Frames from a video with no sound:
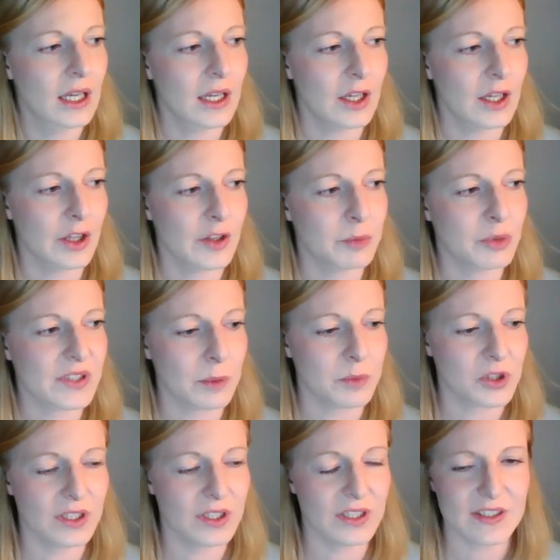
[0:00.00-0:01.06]
The
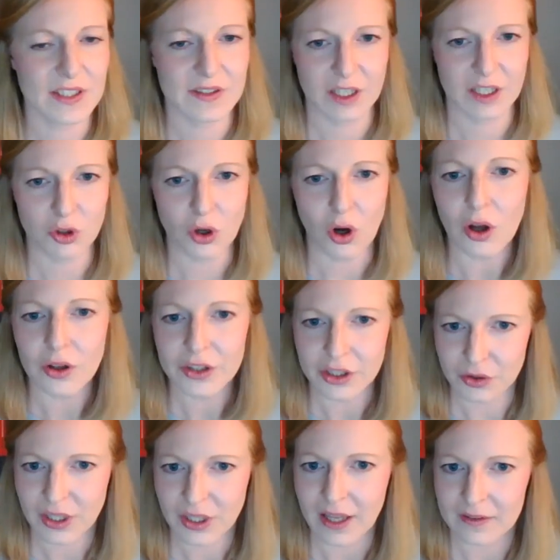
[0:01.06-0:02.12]
perception is that they were all,
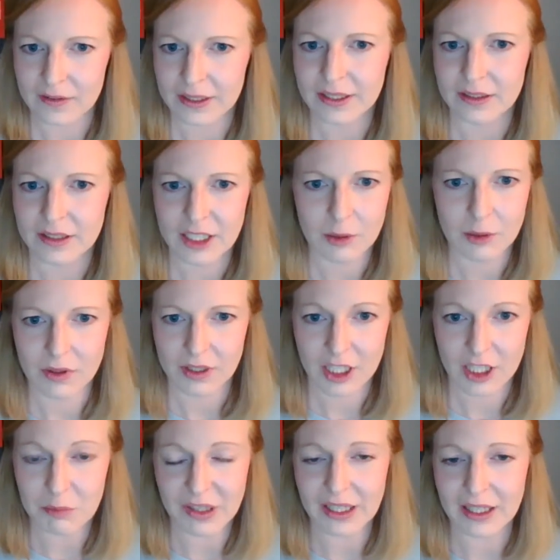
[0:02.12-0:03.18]
Catholic and
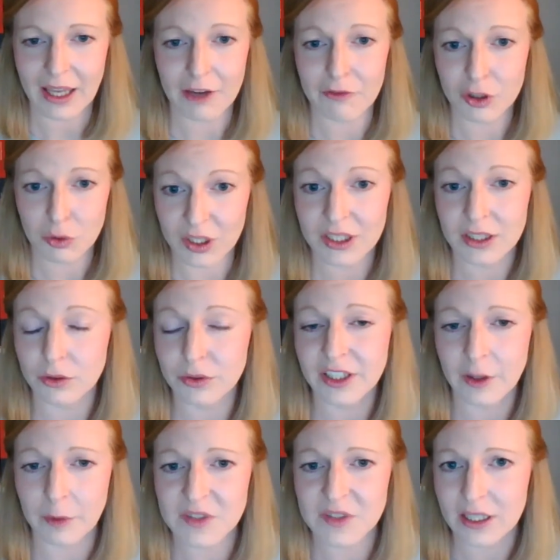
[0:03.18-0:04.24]
keeping everyone, including
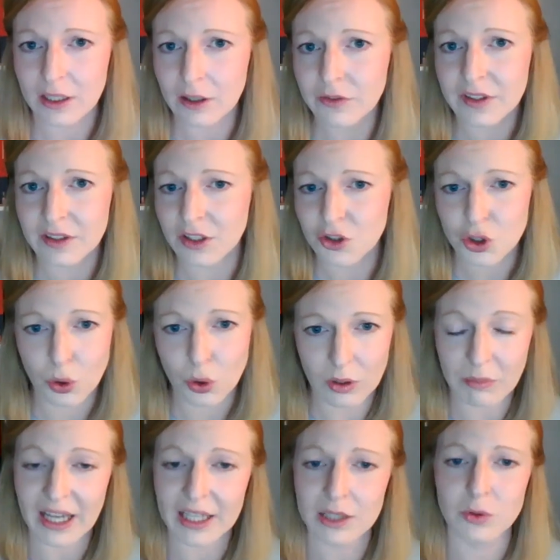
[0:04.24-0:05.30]
themselves, in total
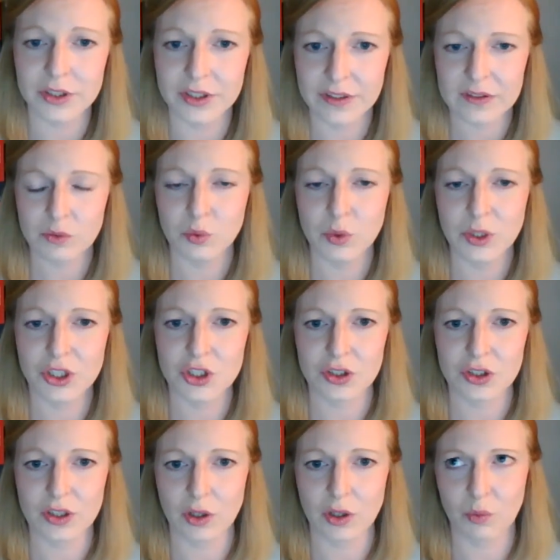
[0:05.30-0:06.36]
backwardness, which
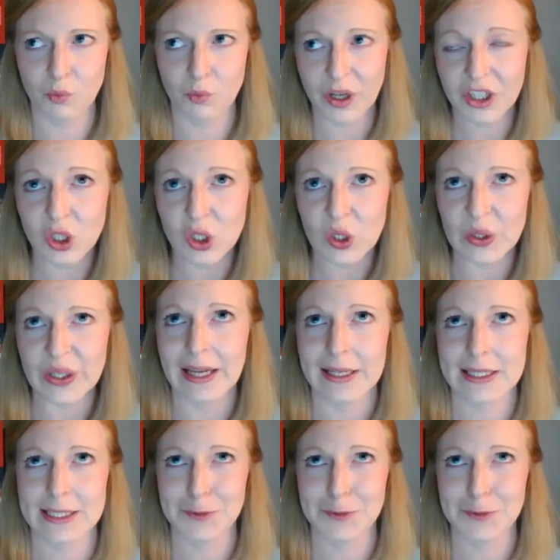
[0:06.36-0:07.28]
when you look at